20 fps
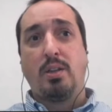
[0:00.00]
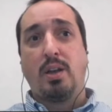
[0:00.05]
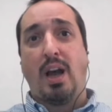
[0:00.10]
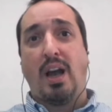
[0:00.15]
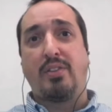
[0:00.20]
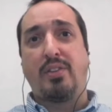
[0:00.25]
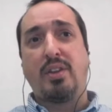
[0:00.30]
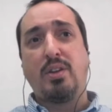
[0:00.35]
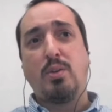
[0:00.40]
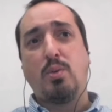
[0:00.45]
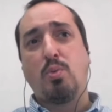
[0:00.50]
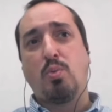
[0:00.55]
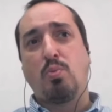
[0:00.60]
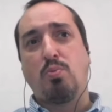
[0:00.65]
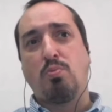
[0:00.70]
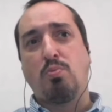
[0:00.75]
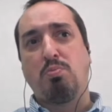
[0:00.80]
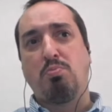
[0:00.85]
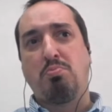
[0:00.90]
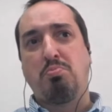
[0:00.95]
I think
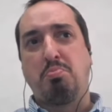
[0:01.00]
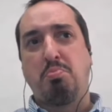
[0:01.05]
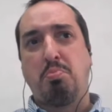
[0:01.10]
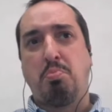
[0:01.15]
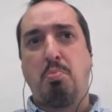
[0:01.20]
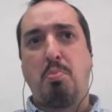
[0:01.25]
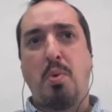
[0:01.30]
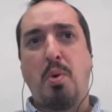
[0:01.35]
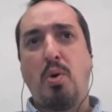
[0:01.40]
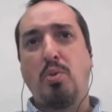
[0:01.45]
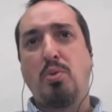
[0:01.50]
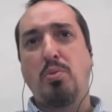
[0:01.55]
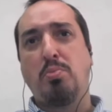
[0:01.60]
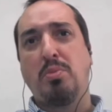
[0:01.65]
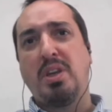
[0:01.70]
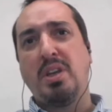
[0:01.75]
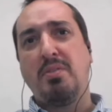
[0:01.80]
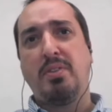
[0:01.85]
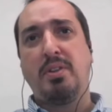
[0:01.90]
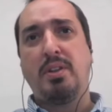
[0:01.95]

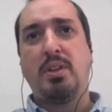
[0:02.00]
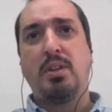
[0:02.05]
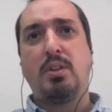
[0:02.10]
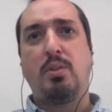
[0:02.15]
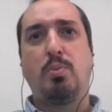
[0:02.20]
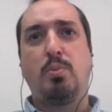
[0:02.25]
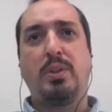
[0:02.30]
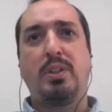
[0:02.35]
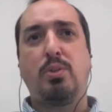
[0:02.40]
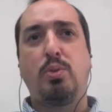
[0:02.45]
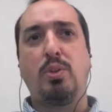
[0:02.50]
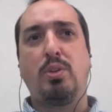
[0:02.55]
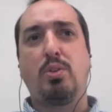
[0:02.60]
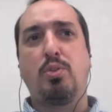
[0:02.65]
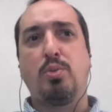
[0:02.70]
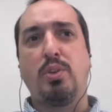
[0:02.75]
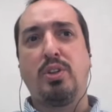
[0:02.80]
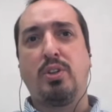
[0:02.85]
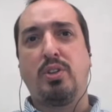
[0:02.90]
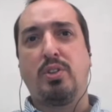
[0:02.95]
even in between the
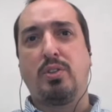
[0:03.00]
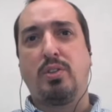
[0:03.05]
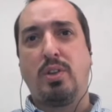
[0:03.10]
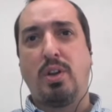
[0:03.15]
regions,